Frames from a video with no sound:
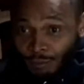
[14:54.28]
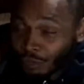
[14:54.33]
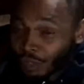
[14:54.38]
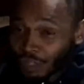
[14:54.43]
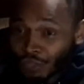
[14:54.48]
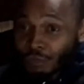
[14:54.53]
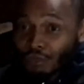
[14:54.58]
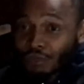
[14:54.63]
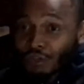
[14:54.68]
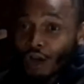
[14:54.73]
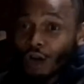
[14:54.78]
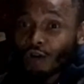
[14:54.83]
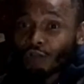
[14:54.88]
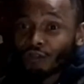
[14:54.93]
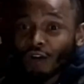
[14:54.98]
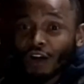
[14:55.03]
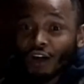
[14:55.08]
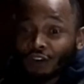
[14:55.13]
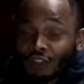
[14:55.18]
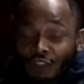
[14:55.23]
This was all
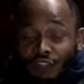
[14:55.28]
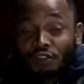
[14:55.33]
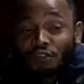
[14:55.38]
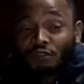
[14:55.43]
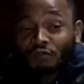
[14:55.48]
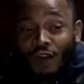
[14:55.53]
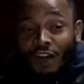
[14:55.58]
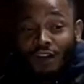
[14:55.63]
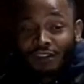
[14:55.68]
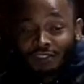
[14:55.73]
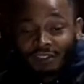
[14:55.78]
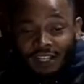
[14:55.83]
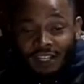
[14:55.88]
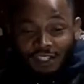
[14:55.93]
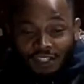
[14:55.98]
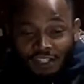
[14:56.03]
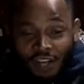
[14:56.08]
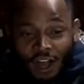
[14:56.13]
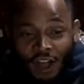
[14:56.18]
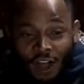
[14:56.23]
raw. This is raw
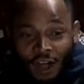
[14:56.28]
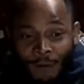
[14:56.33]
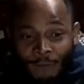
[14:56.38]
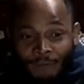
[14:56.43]
sex, y'all.